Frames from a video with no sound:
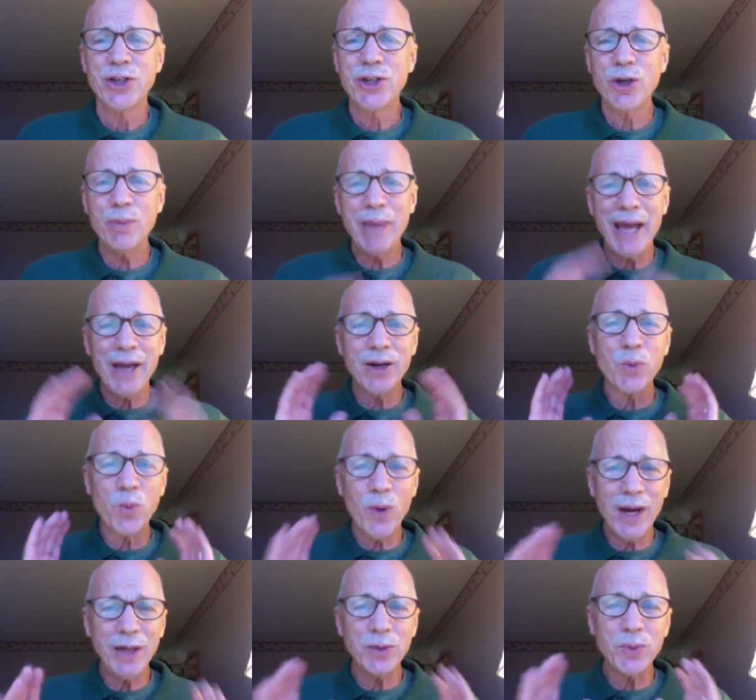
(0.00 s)
No matter
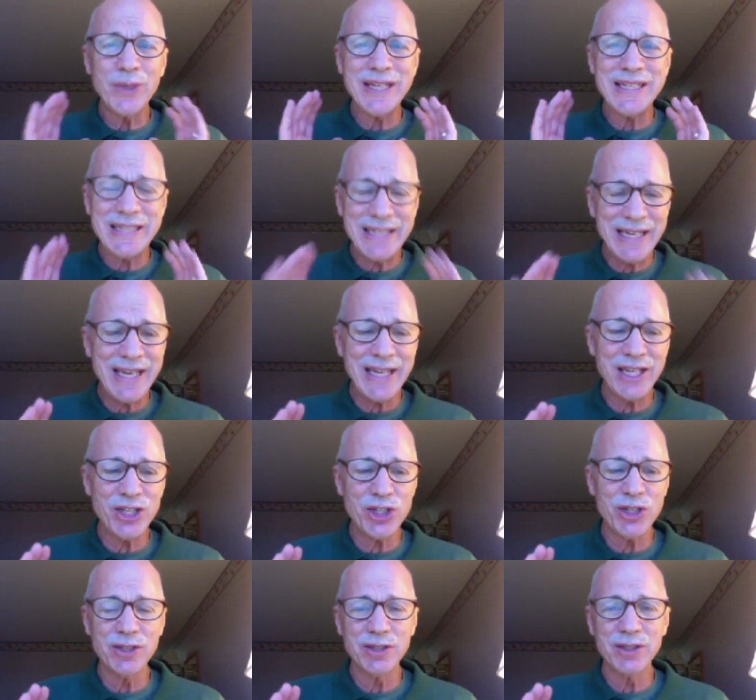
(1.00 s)
what we
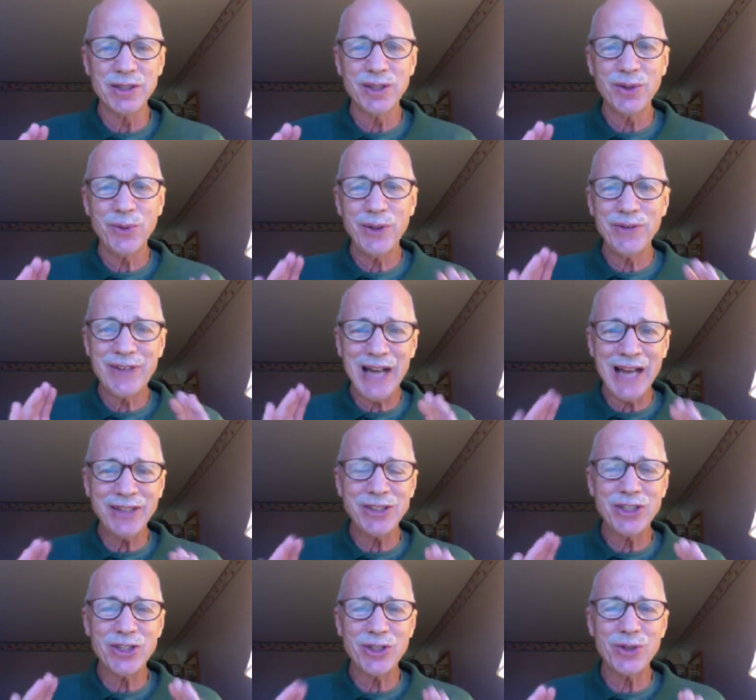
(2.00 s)
teach, we've
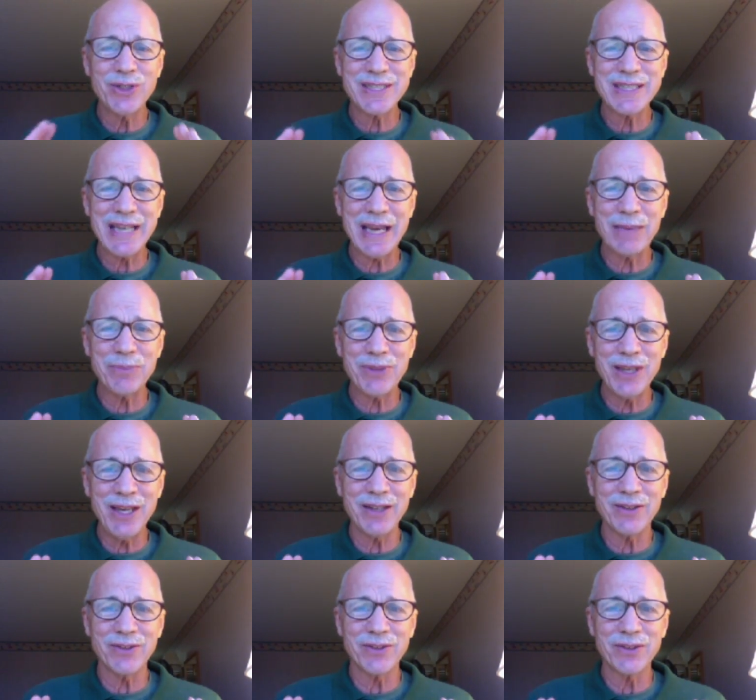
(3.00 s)
got to do the same
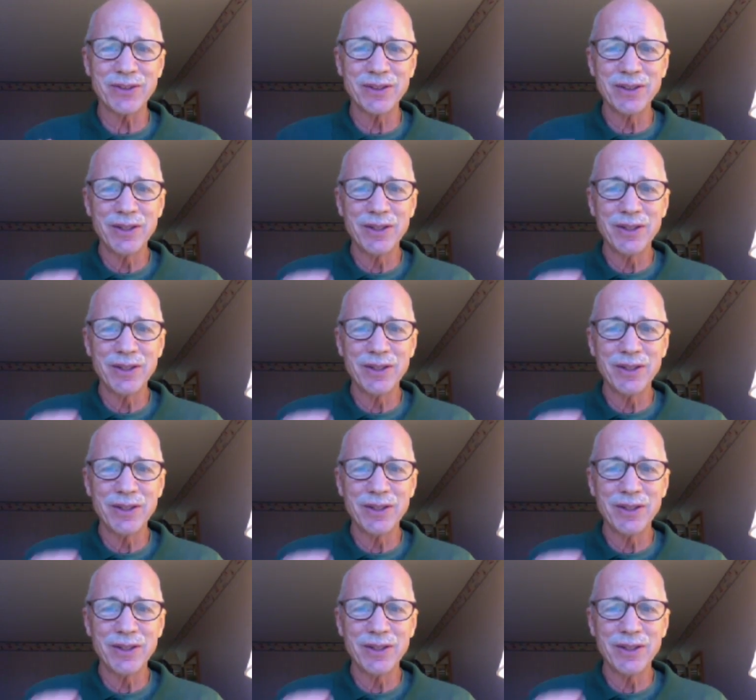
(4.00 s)
things.